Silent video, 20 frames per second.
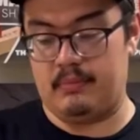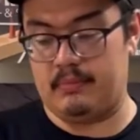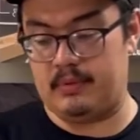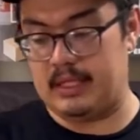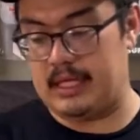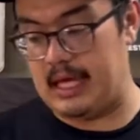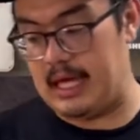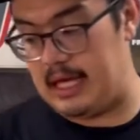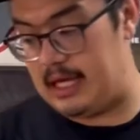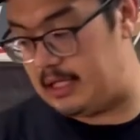
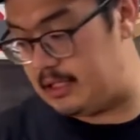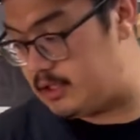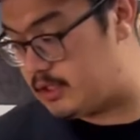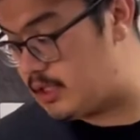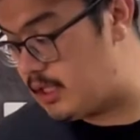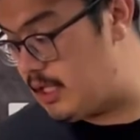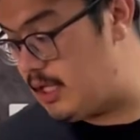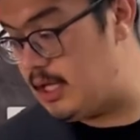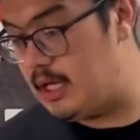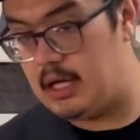gauge,
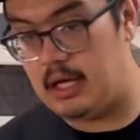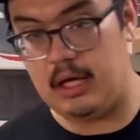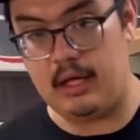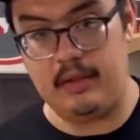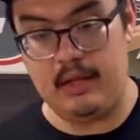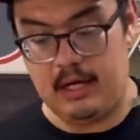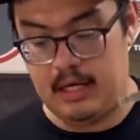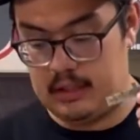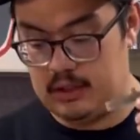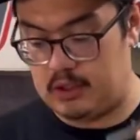and
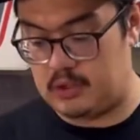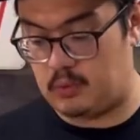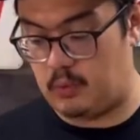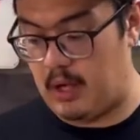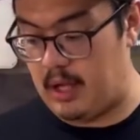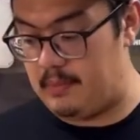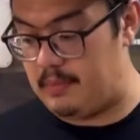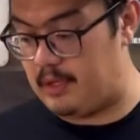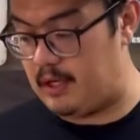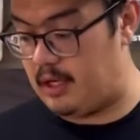then I can just
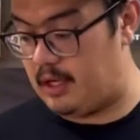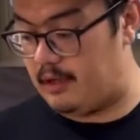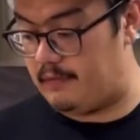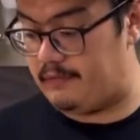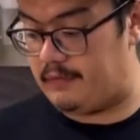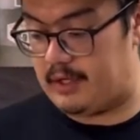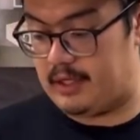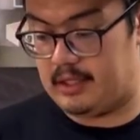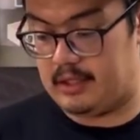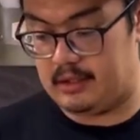wipe it off,
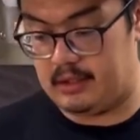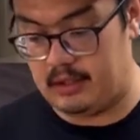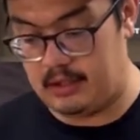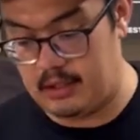and you